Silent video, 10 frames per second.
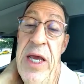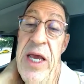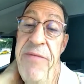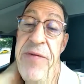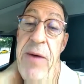
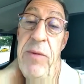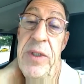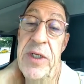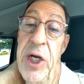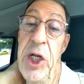If I
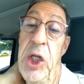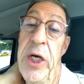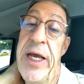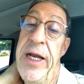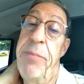was gonna
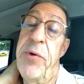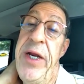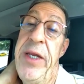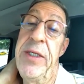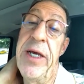look at
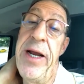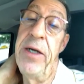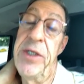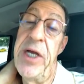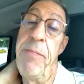upgrading the
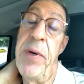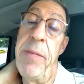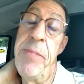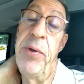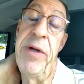tires, I'd
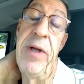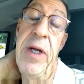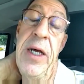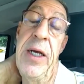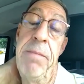probably put a,
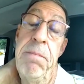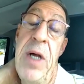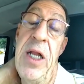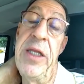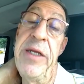um,
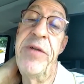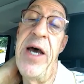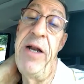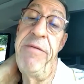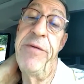a lift
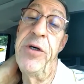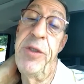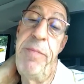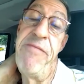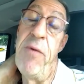on it
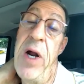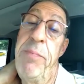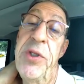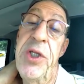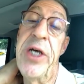first before I
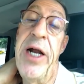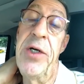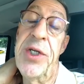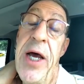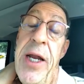put the
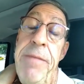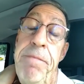tires on it.